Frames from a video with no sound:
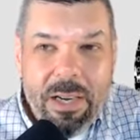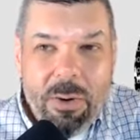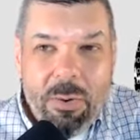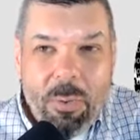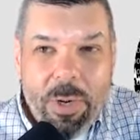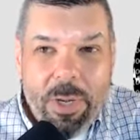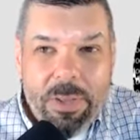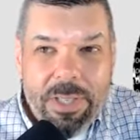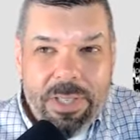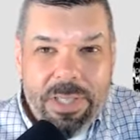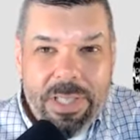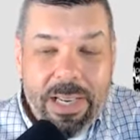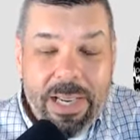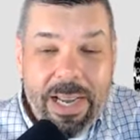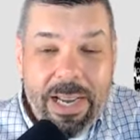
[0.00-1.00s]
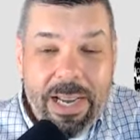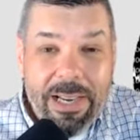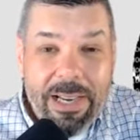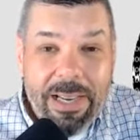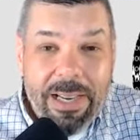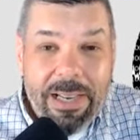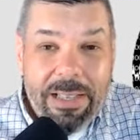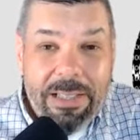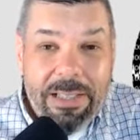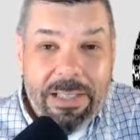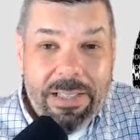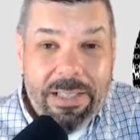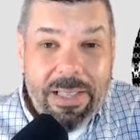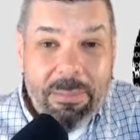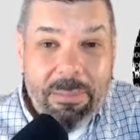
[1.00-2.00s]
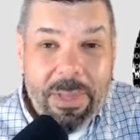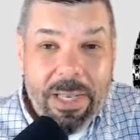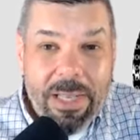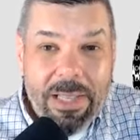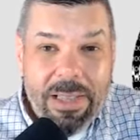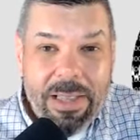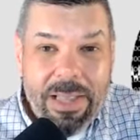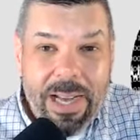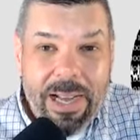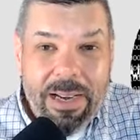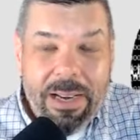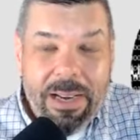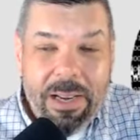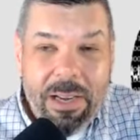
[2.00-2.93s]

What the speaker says: realistic, and is it something that